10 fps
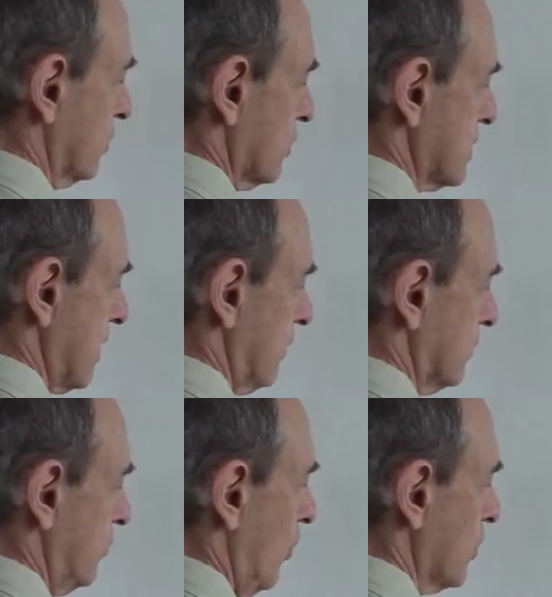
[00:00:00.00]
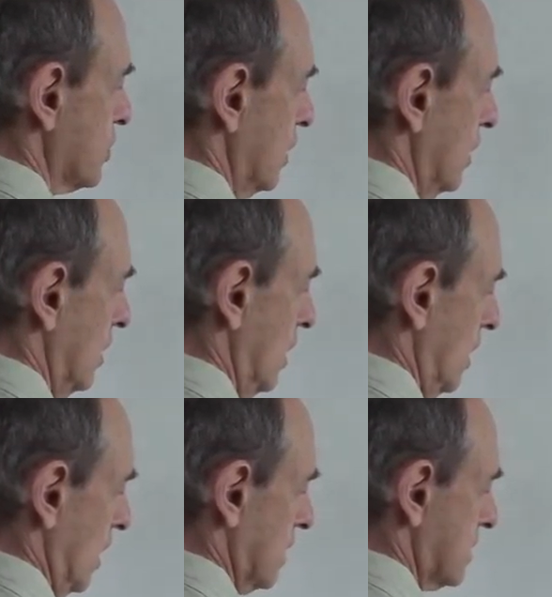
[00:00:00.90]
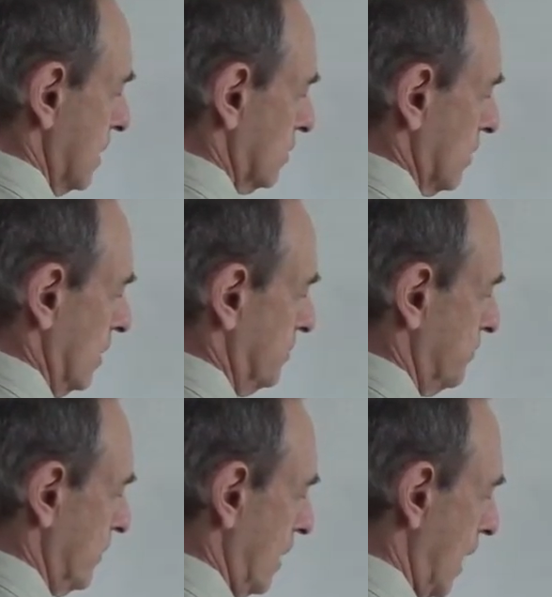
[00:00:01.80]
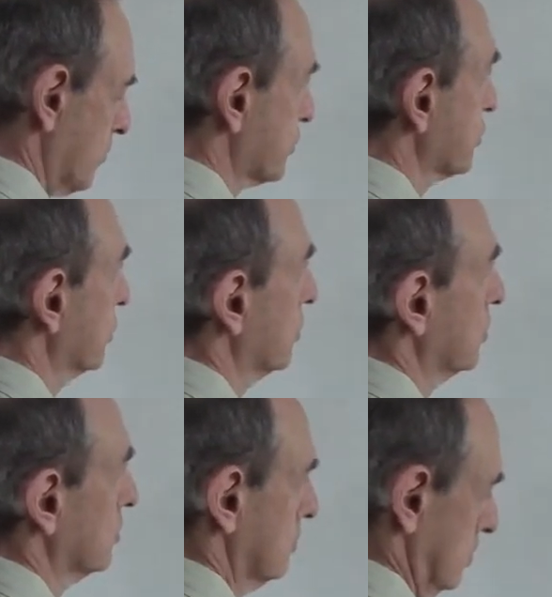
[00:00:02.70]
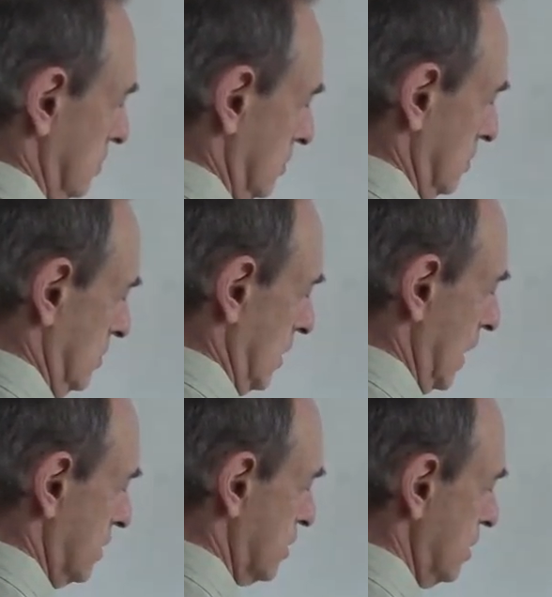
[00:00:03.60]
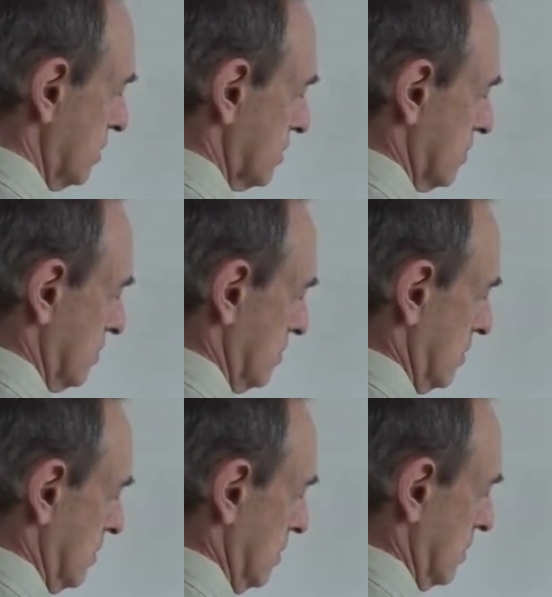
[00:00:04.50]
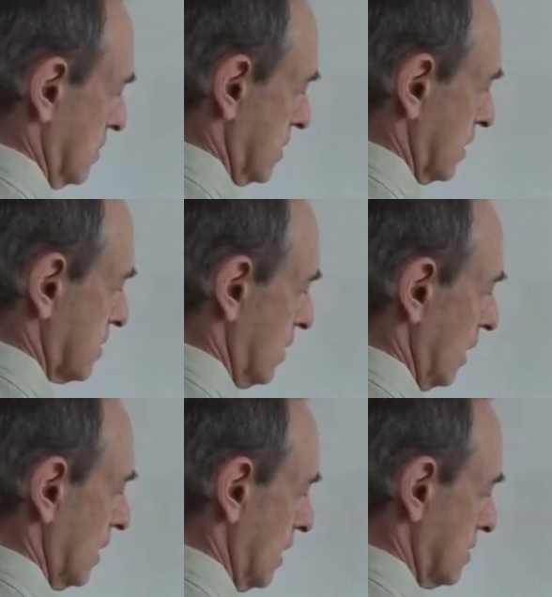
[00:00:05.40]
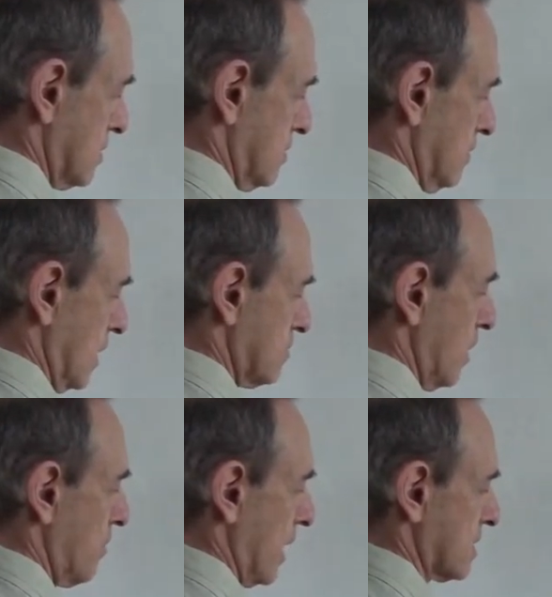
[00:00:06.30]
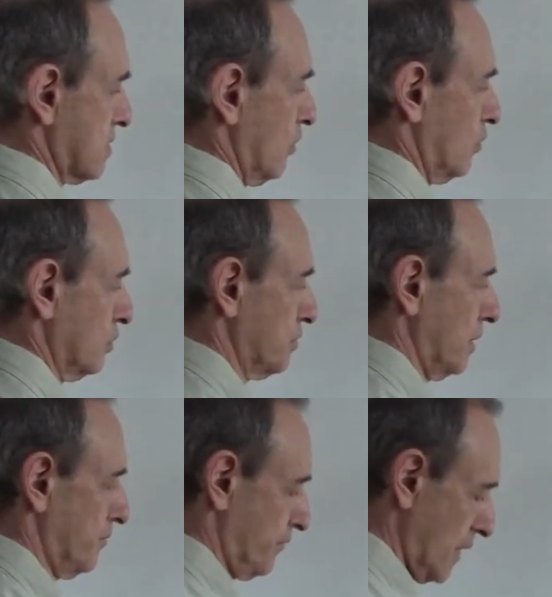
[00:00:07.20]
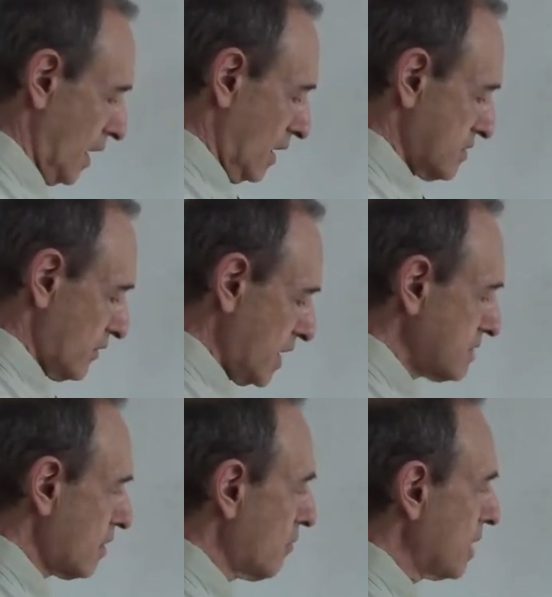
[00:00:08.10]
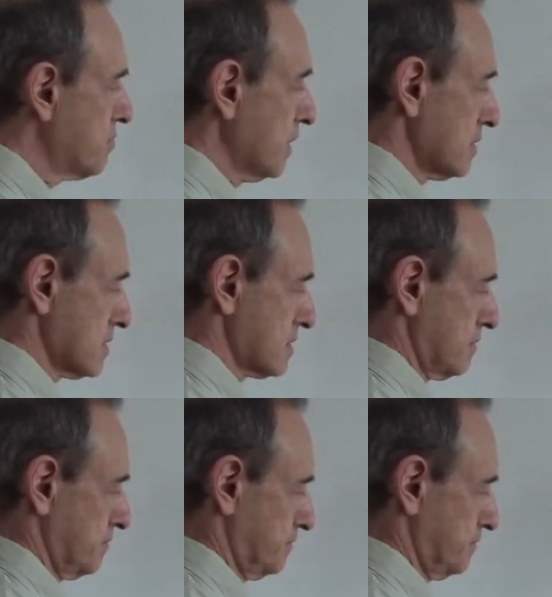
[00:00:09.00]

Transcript: to seven forty, et cetera, up to eighteen sixty, I guess. That's my maximum would be. So these are my bins.